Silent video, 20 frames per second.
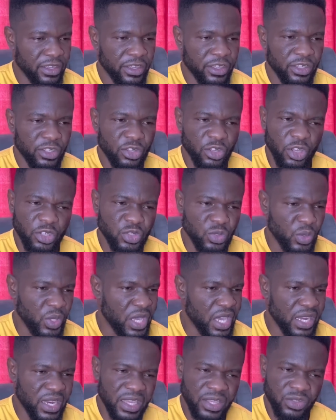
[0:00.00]
not to
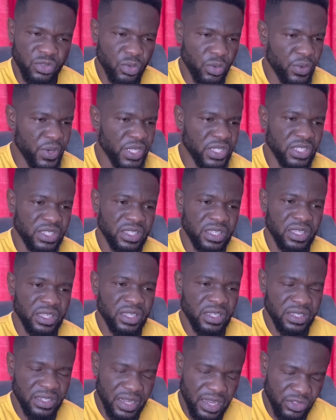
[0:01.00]
get into it
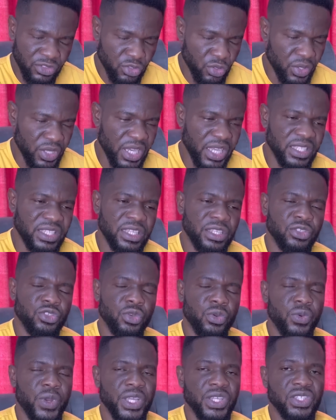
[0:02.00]
than to get
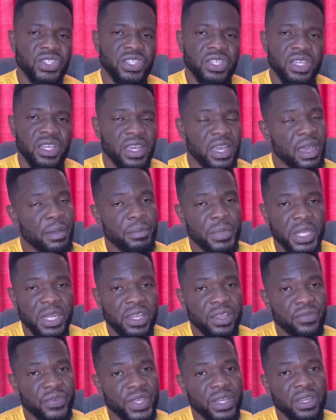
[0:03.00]
into it and be
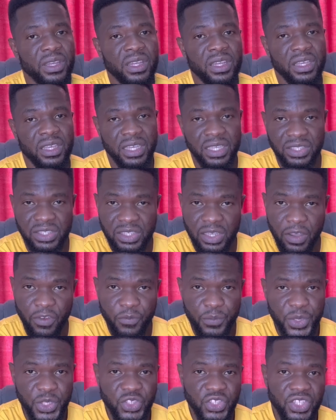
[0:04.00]
living in self
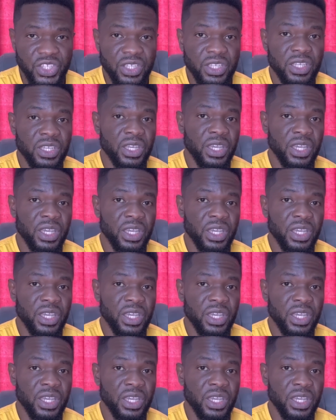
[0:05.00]
pity,